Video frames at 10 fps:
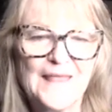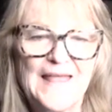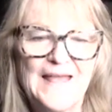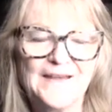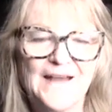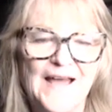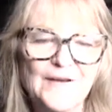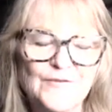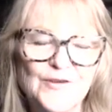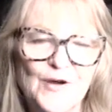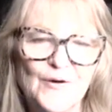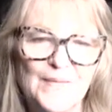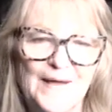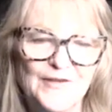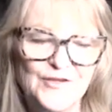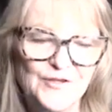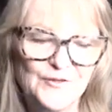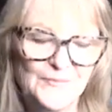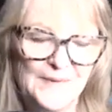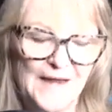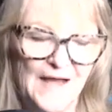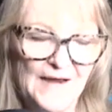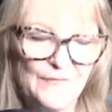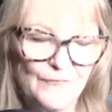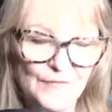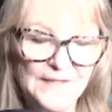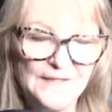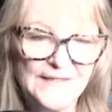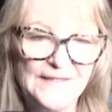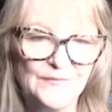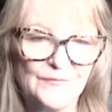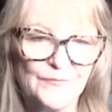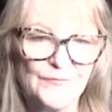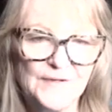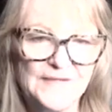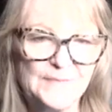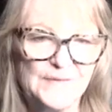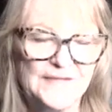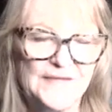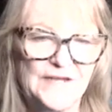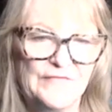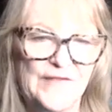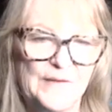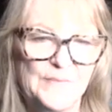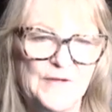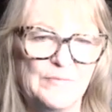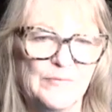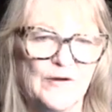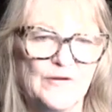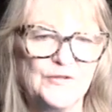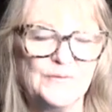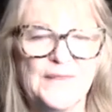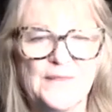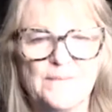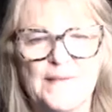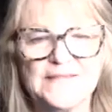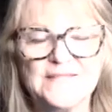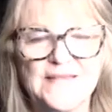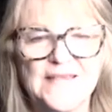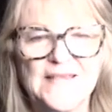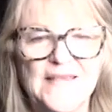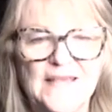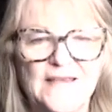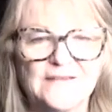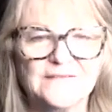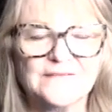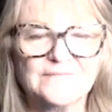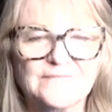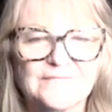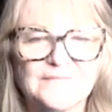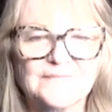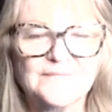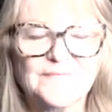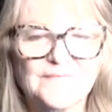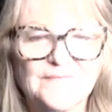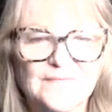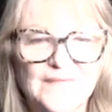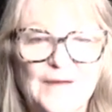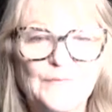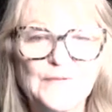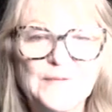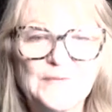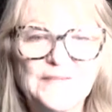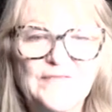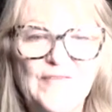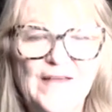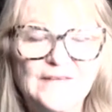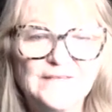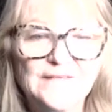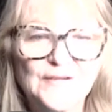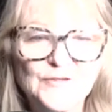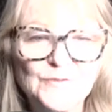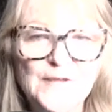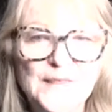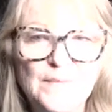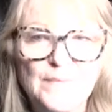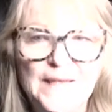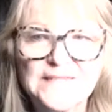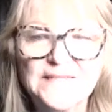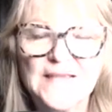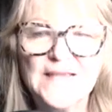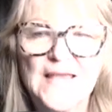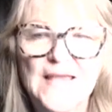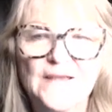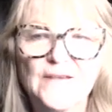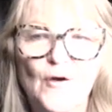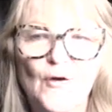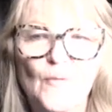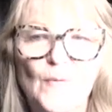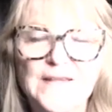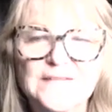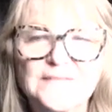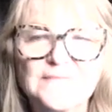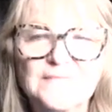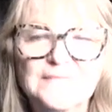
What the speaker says: And I don't know about you, but I really, really believe that people are doing the best they can. I really believe that. They're doing the best they can always.